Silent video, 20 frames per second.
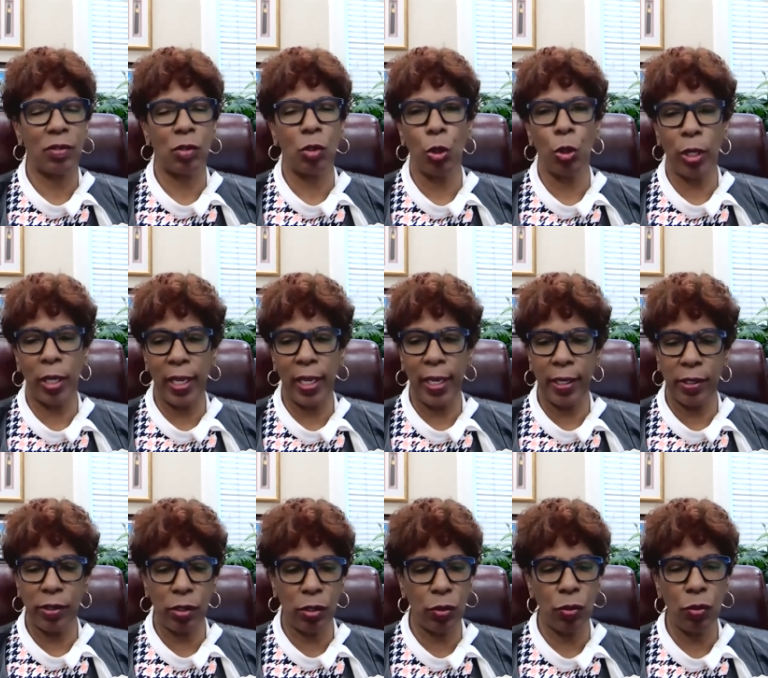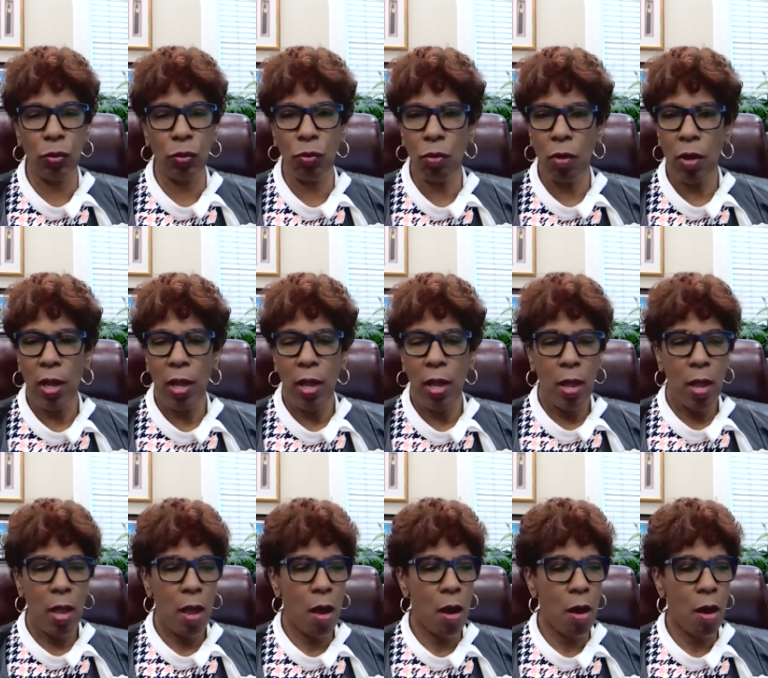looking into
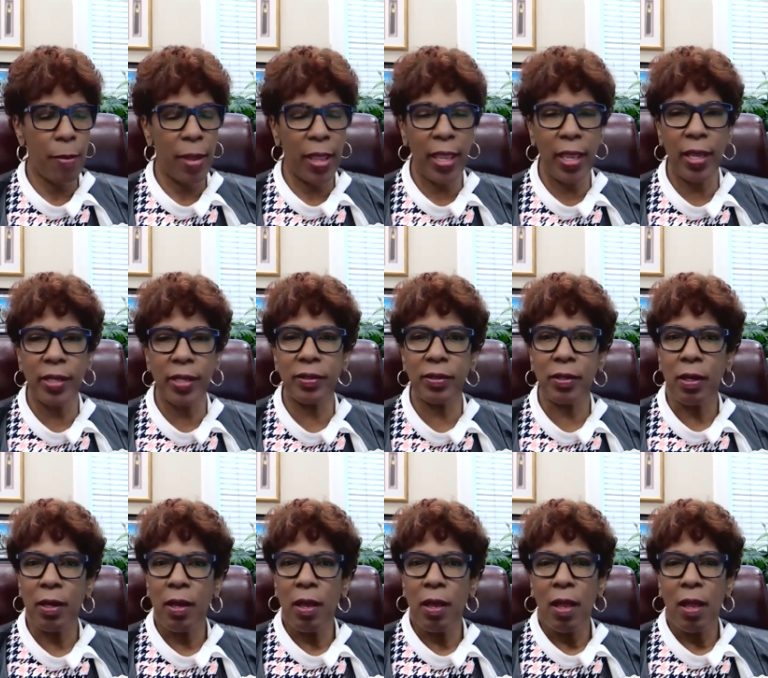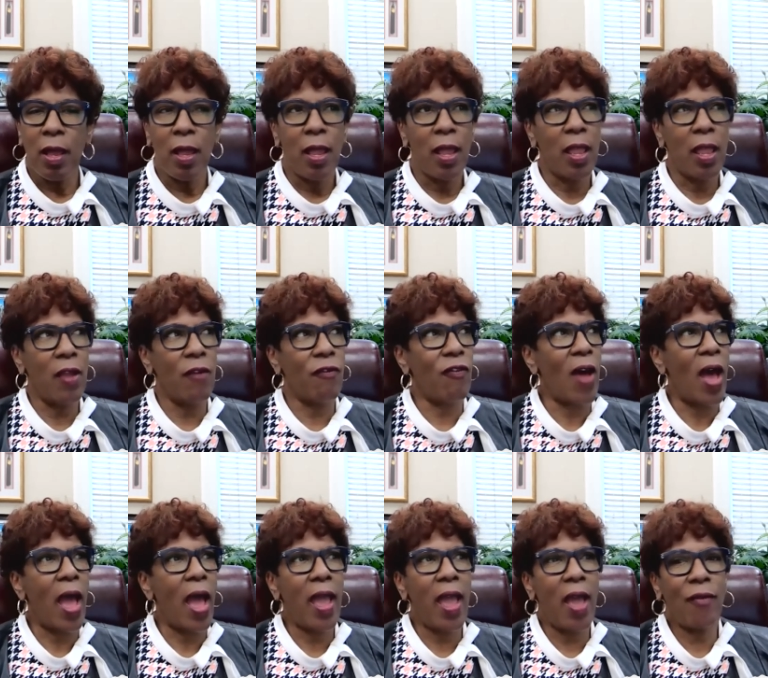um, is if
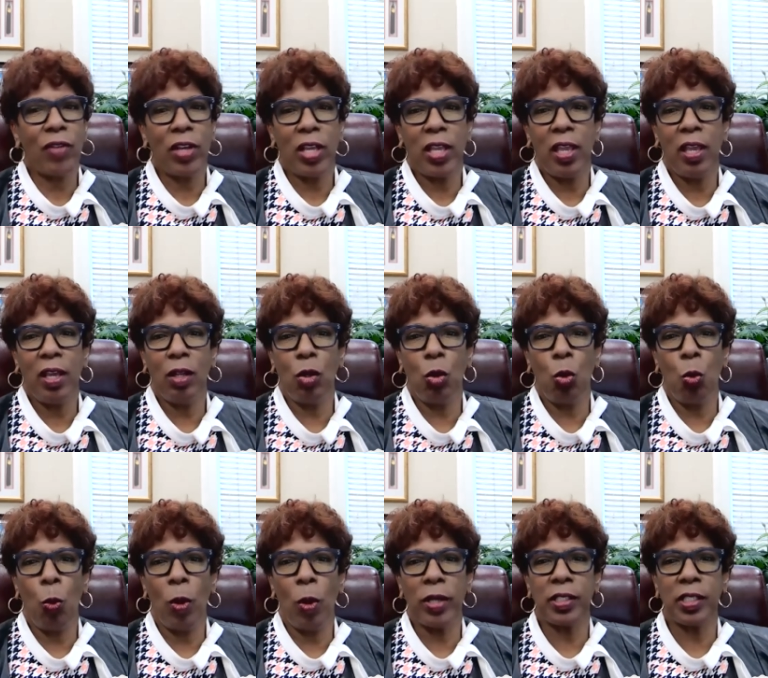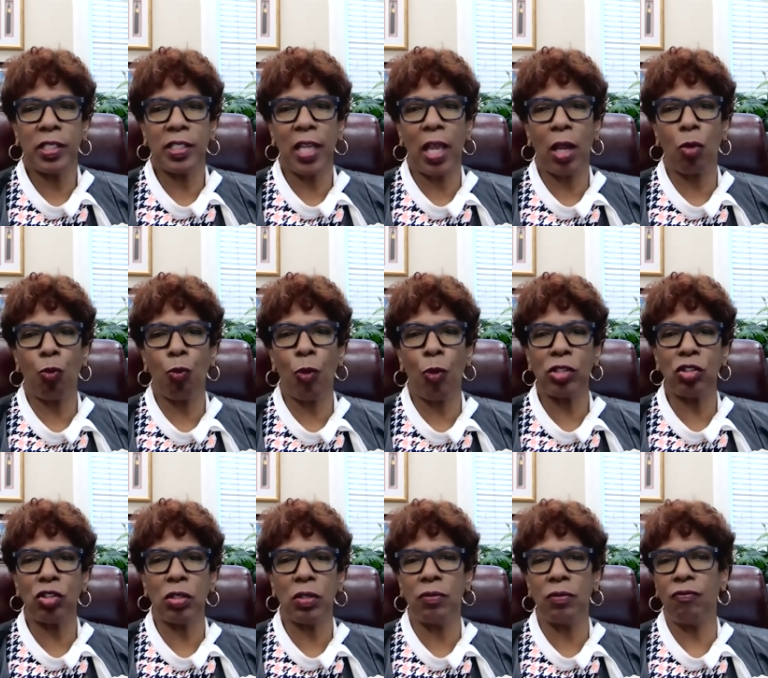I have a kid who wants to take
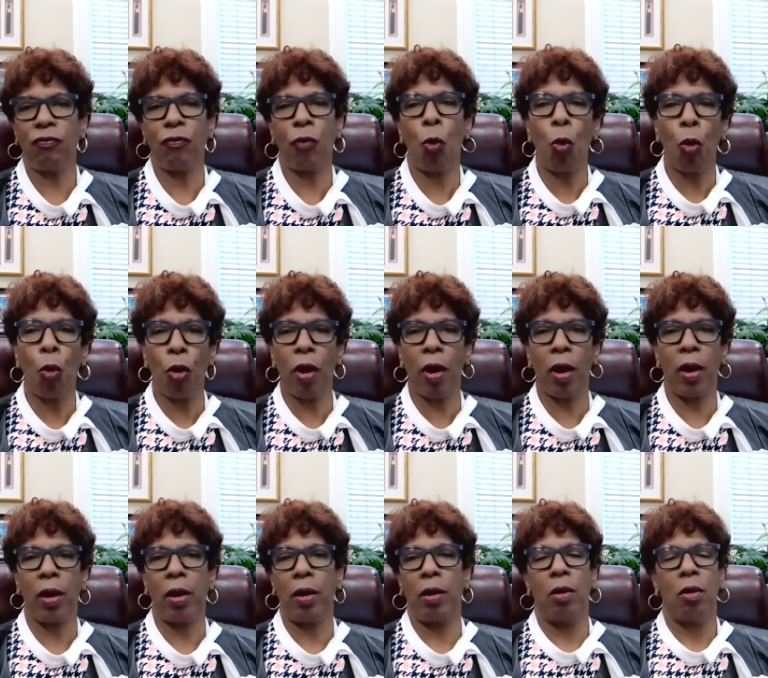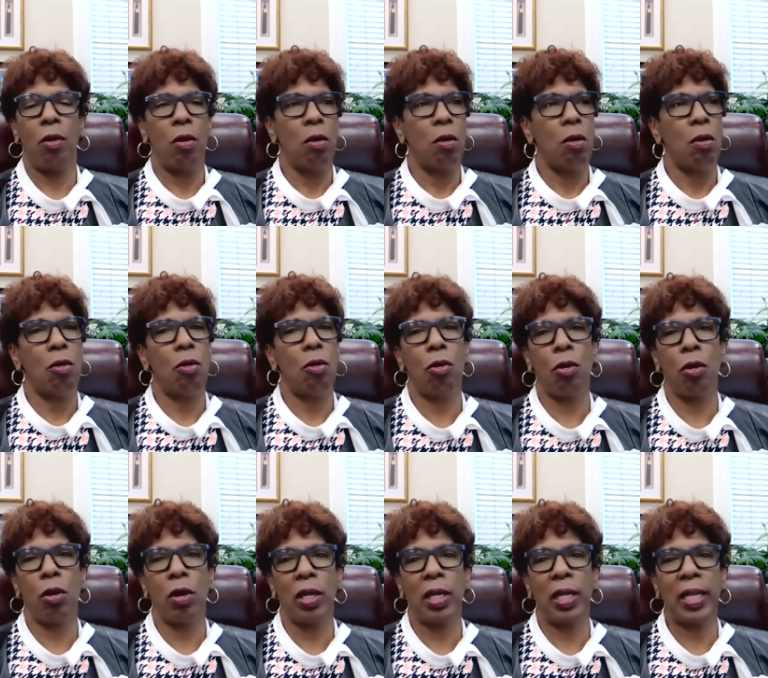Russian 4,
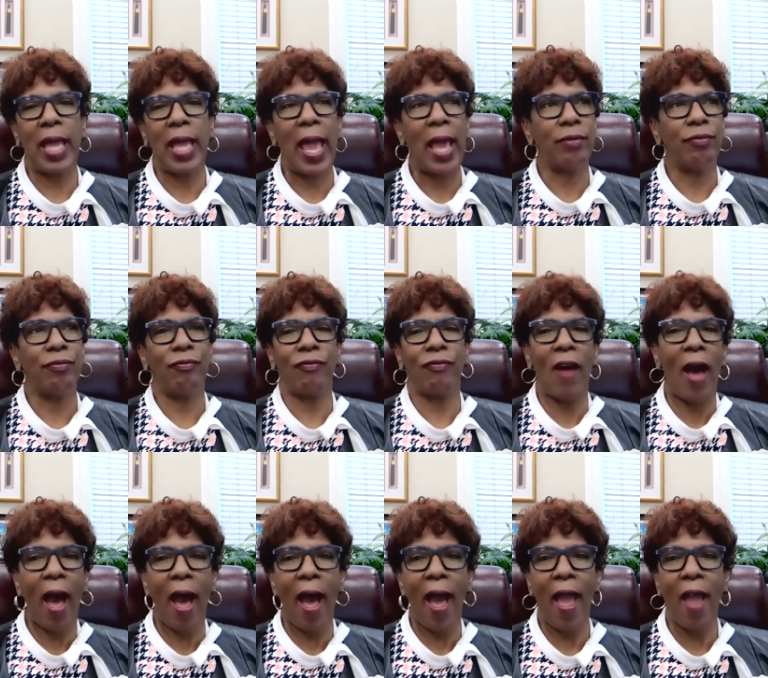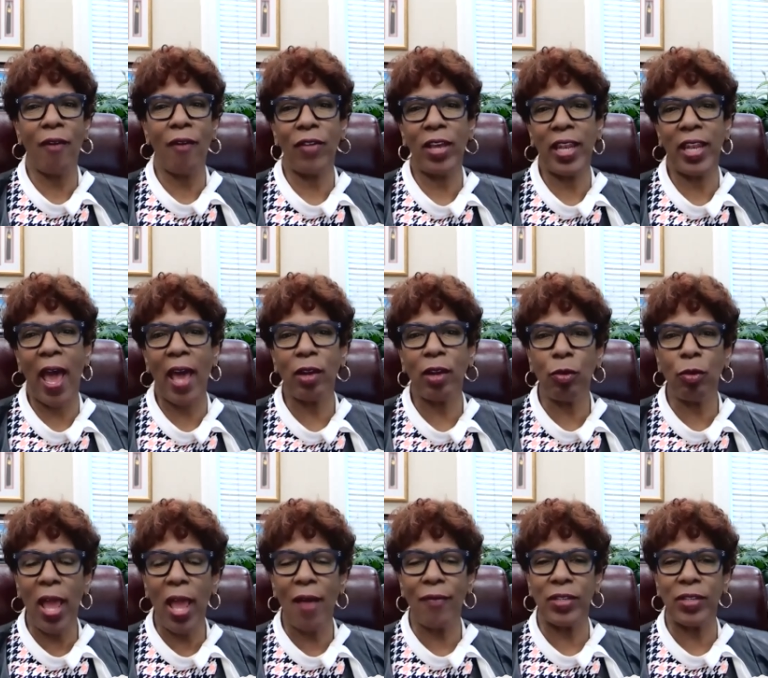or Latin 5 and I don't
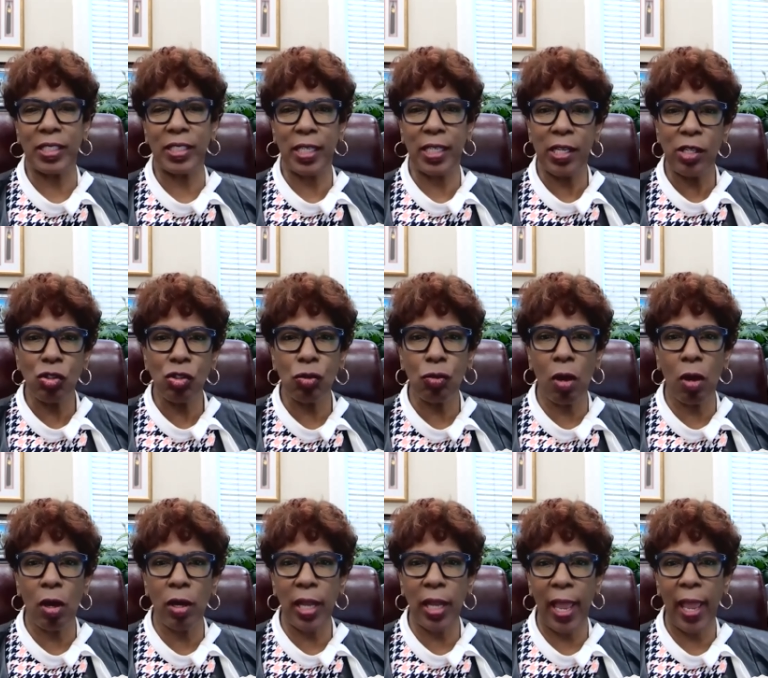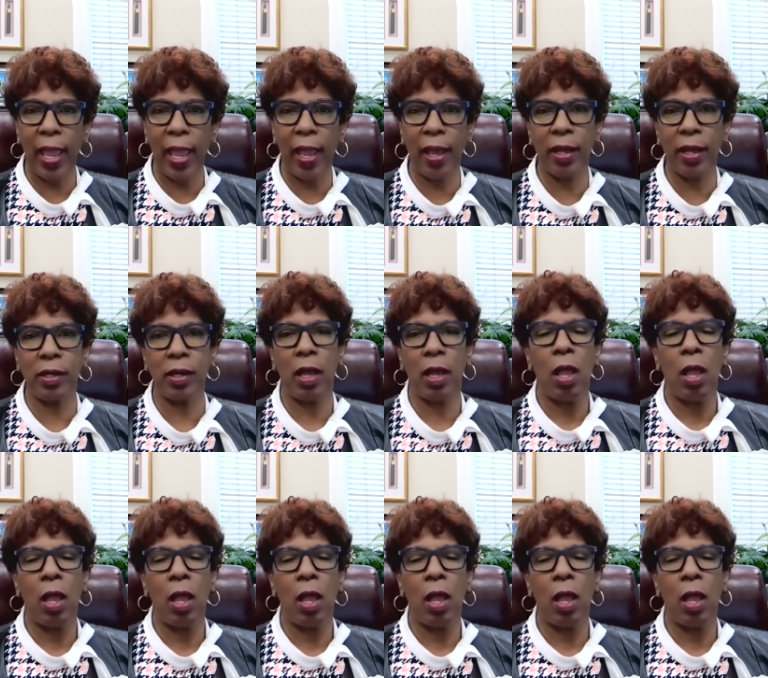have a teacher on hand,